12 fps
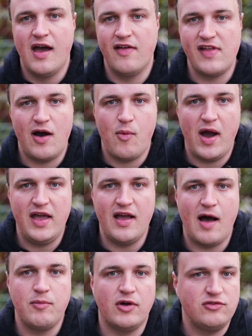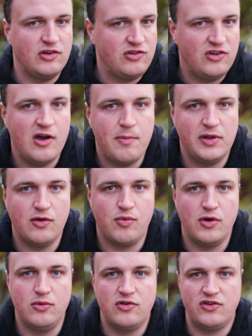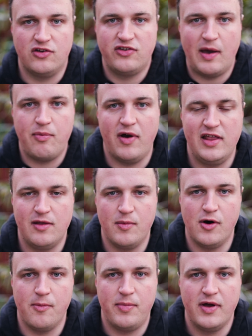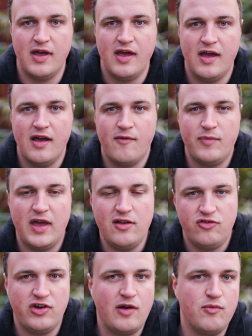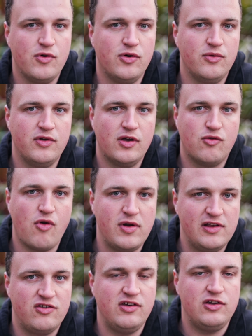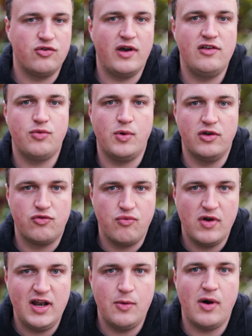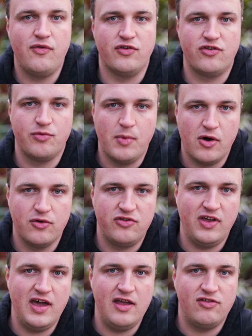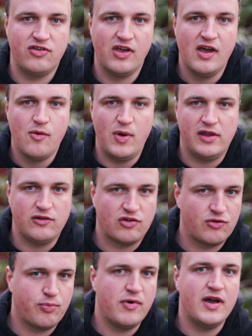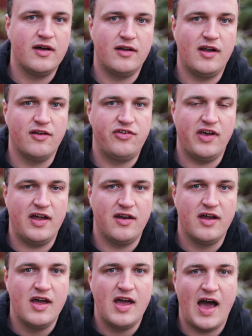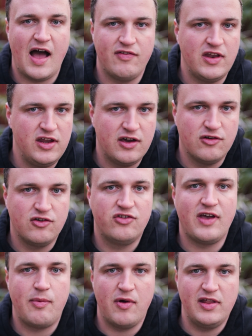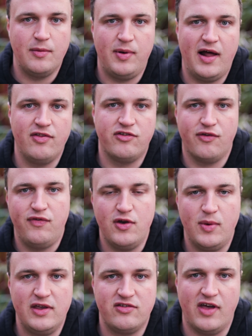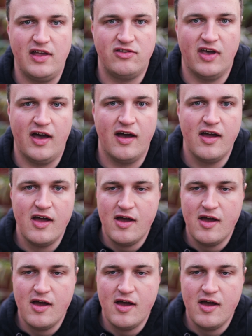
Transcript: And that way, I'm not disturbing the roots to separate them up. In general, growing in seed trays works really well for small seeds, where you can just sprinkle a lot in and then you can just separate the plants a few weeks later.